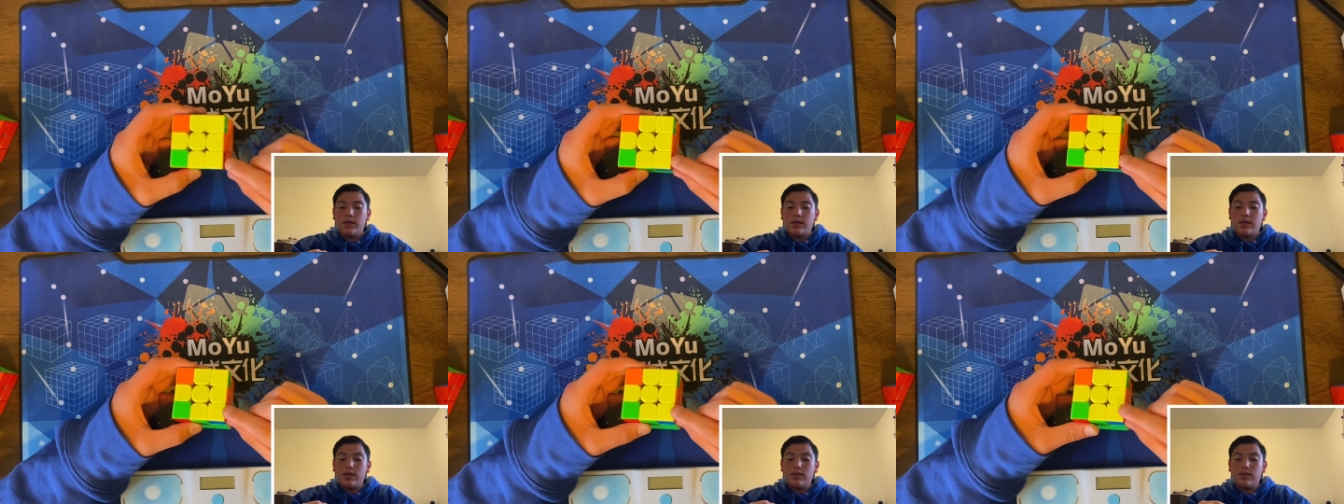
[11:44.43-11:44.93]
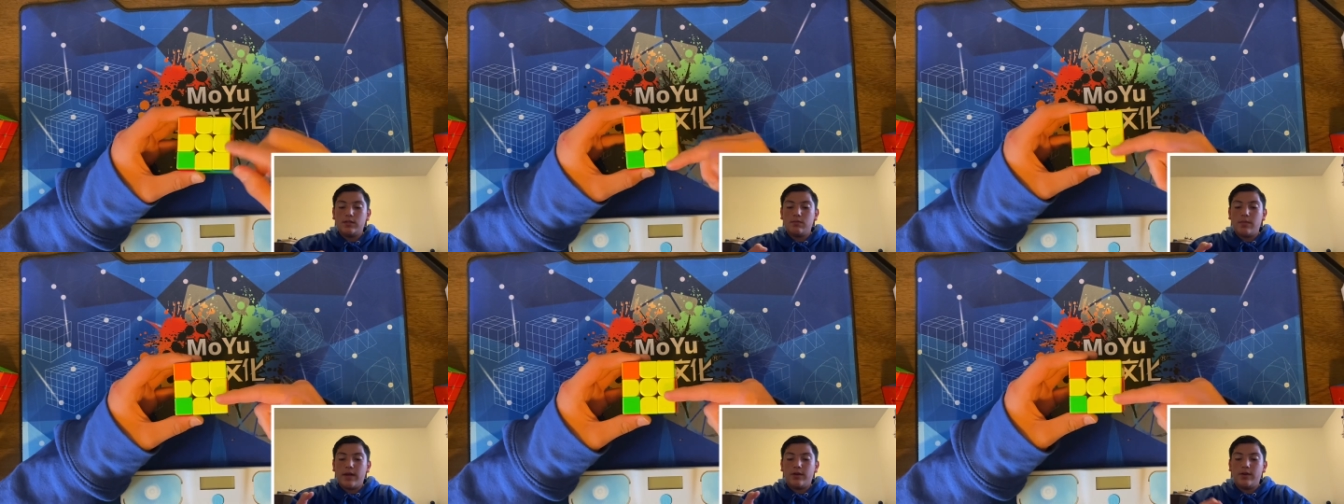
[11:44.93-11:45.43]
It doesn't
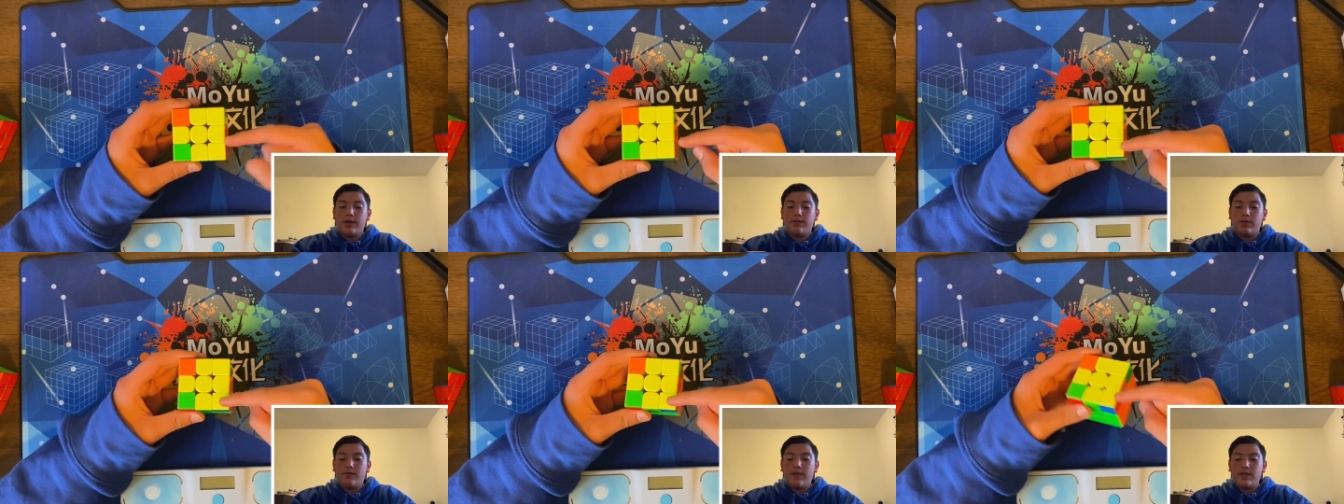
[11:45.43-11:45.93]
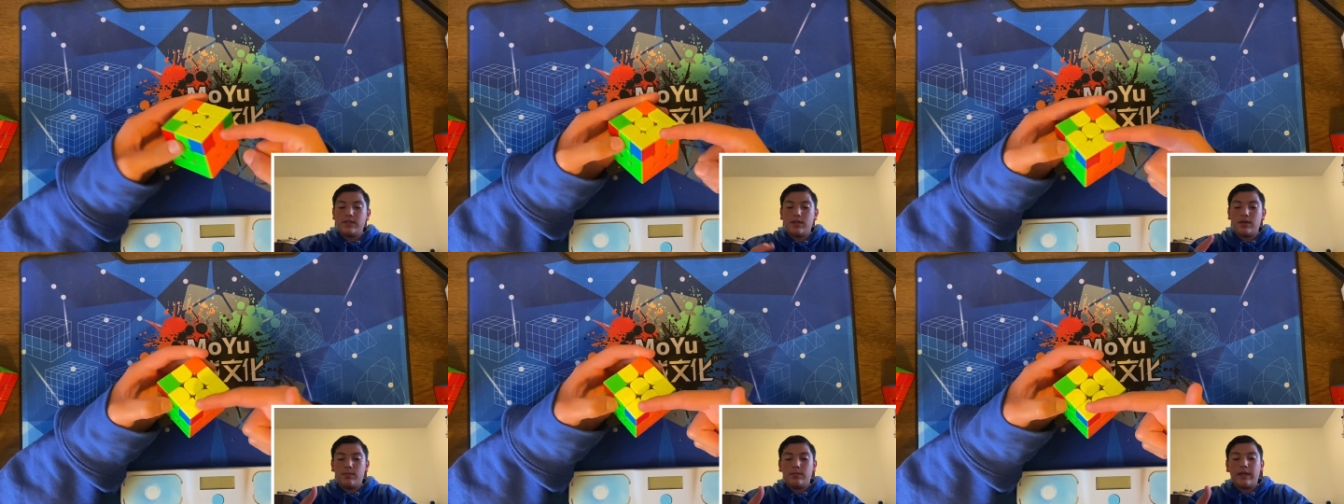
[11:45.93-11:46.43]
matter if they're facing
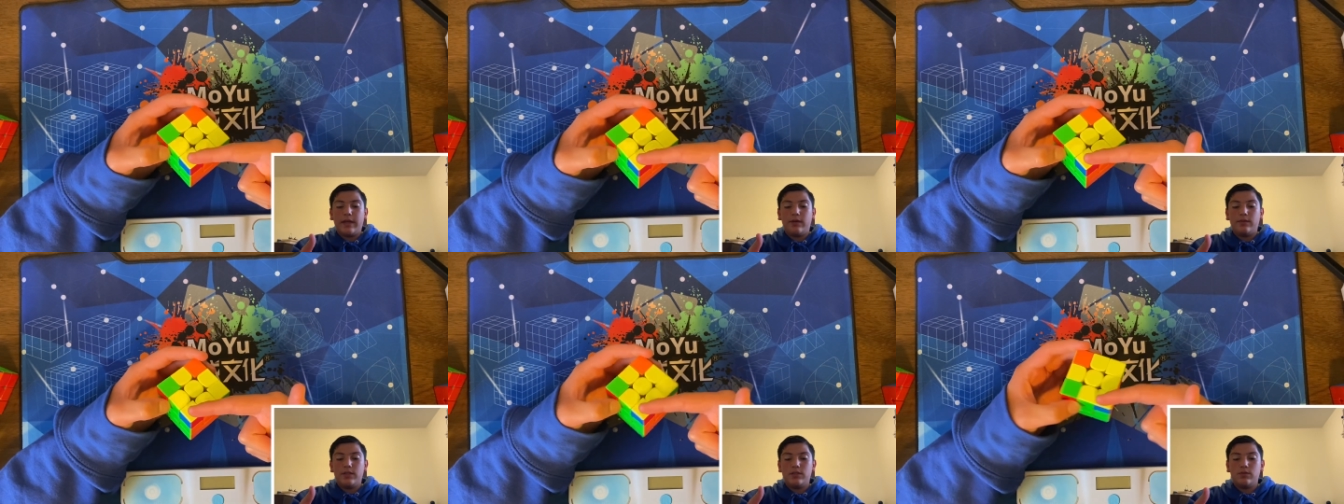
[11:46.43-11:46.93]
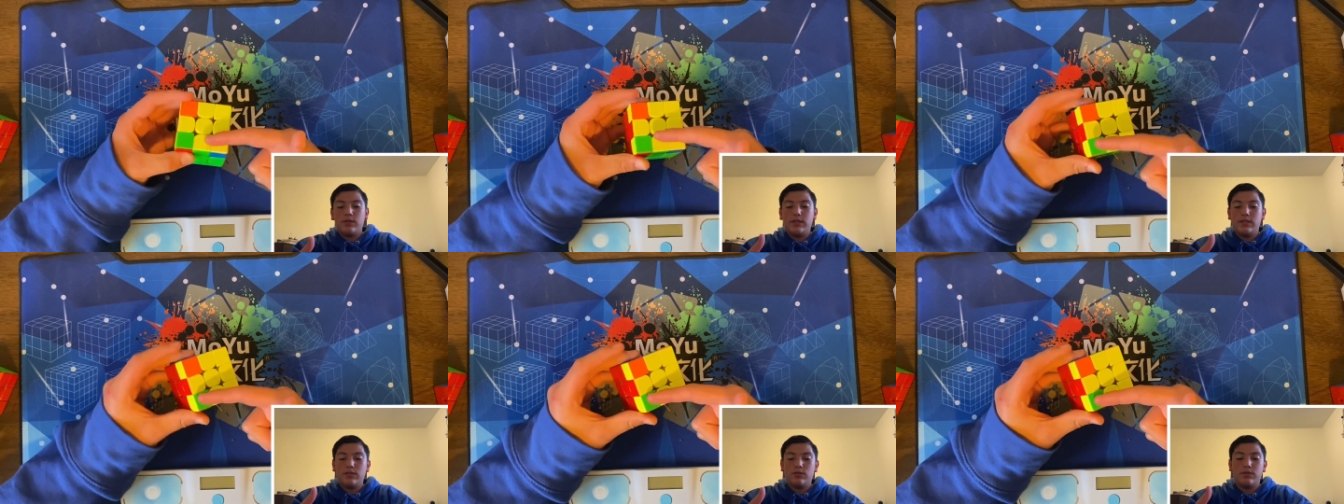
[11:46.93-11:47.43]
up like how this one
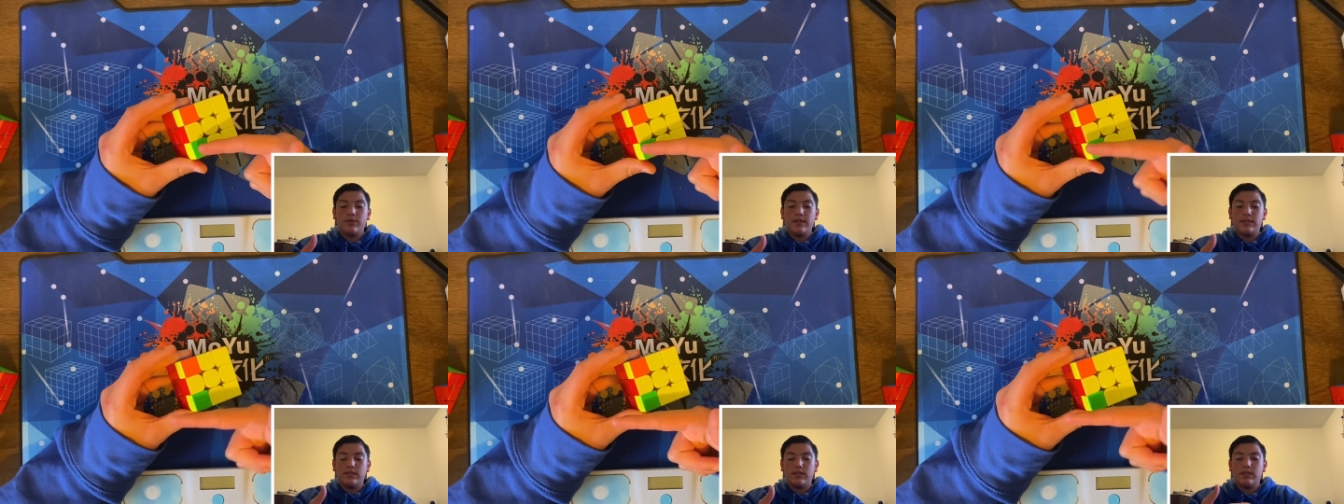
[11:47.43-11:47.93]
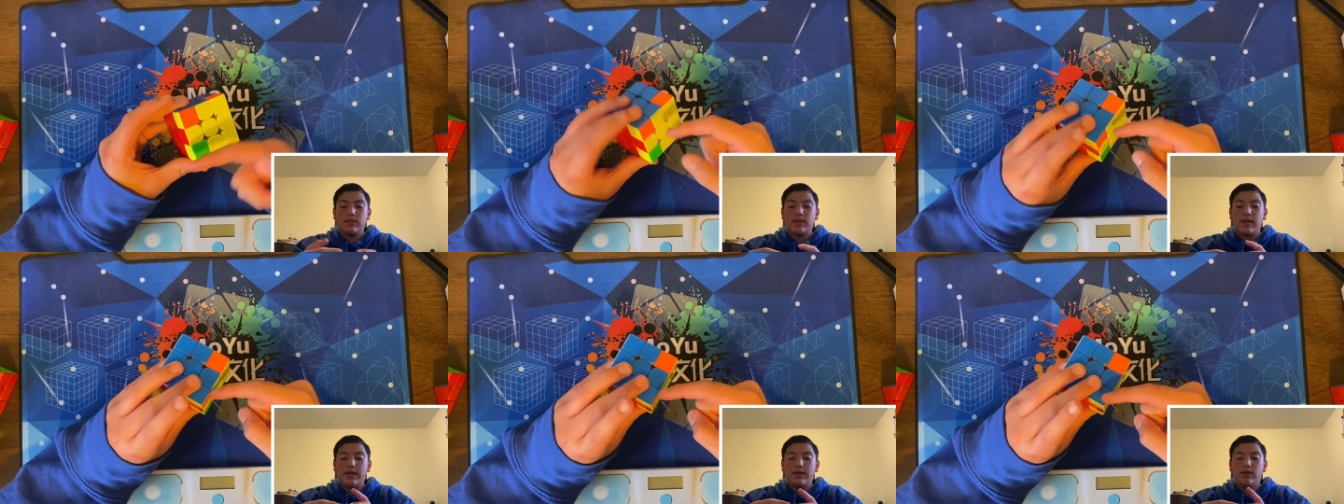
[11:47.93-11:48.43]
is, or facing to the
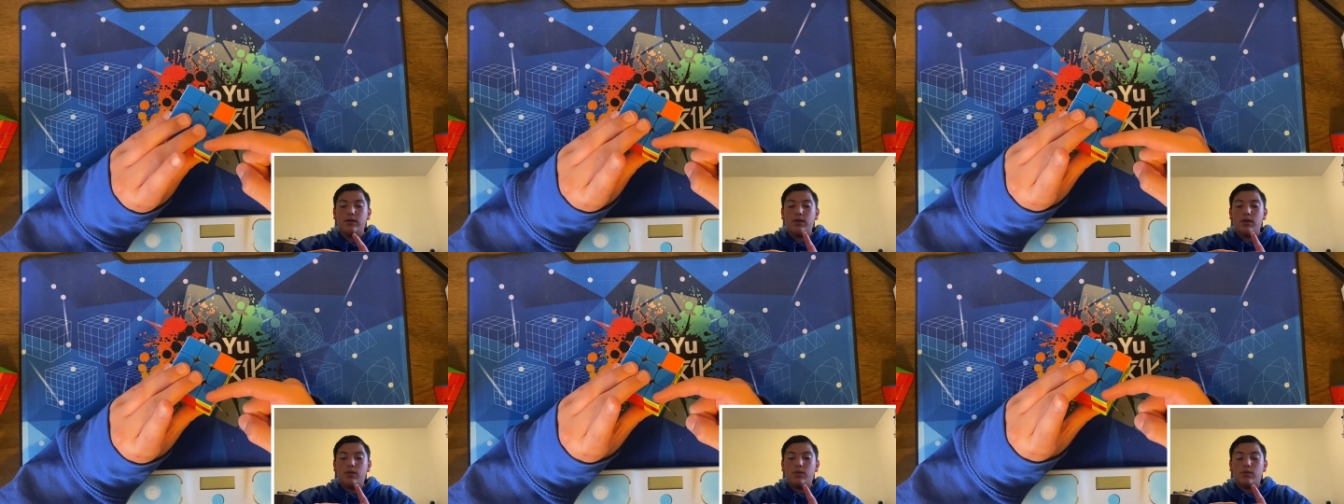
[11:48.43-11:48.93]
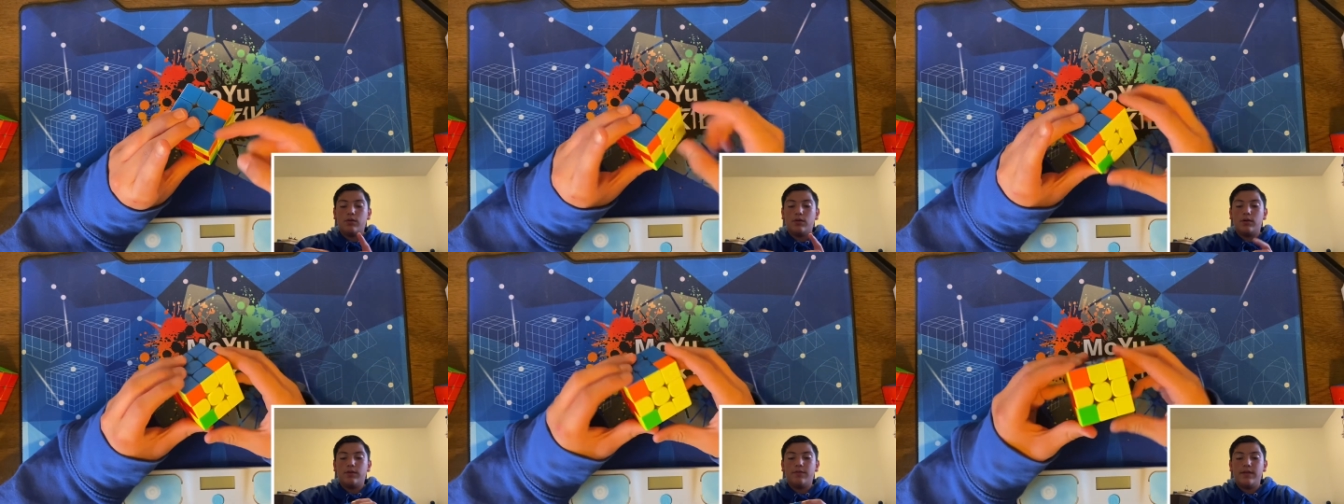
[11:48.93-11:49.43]
side,
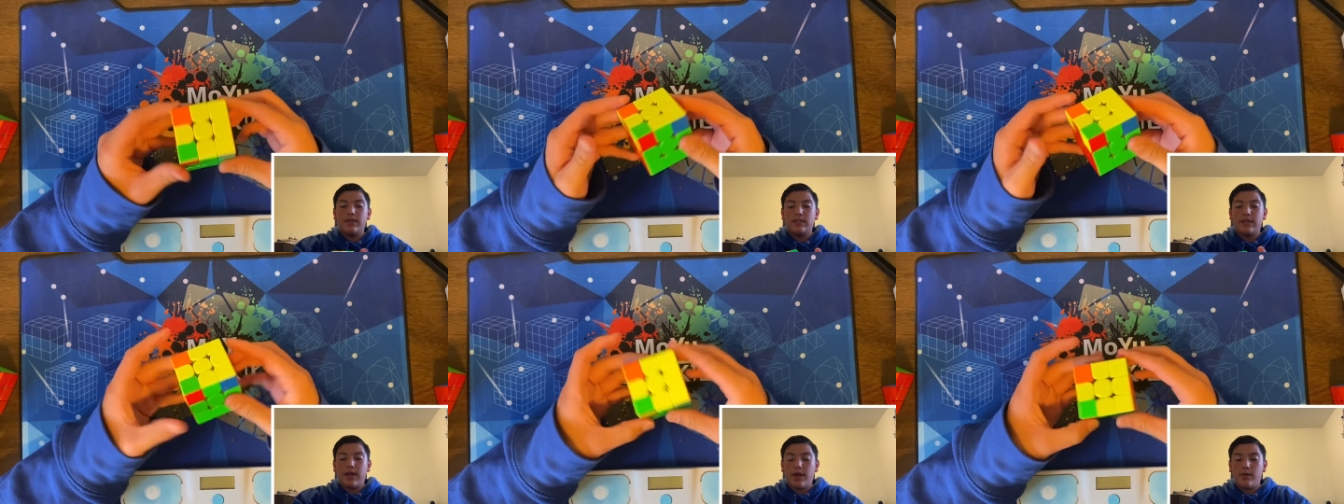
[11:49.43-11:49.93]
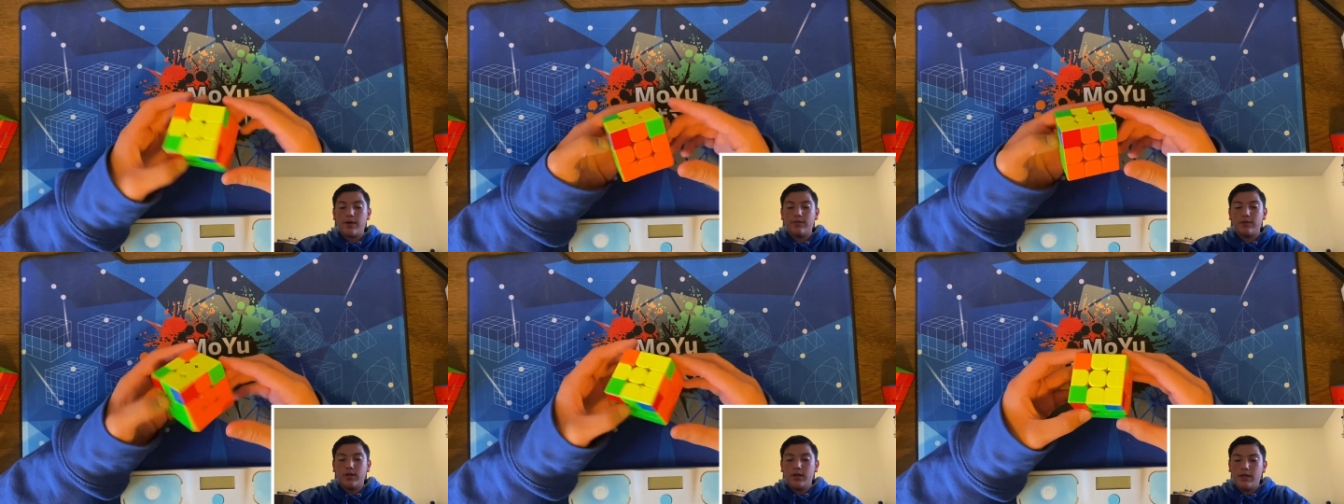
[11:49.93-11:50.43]
or facing
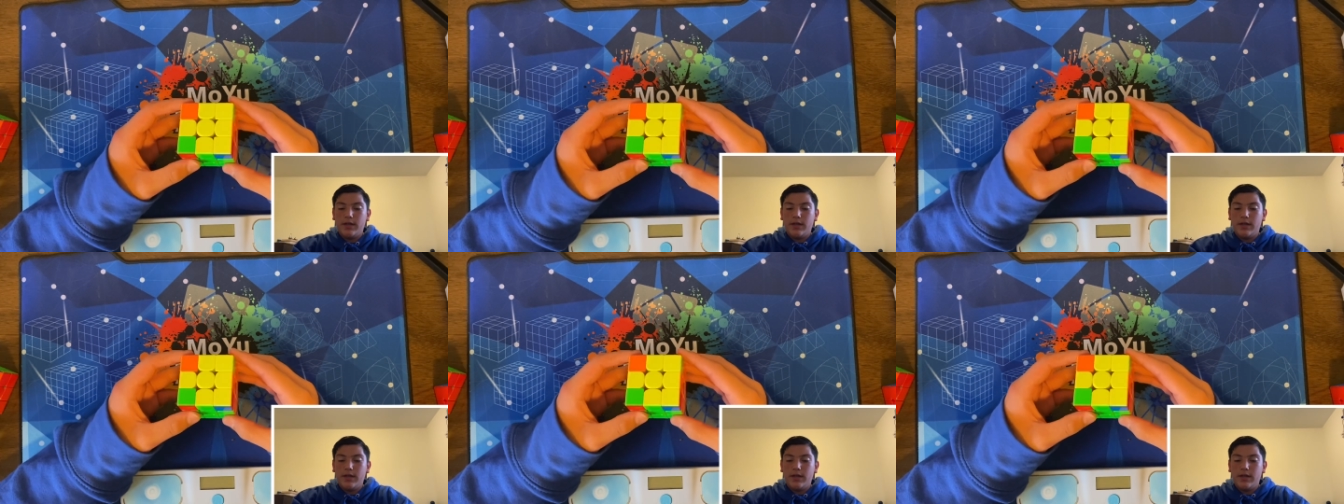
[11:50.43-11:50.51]
however.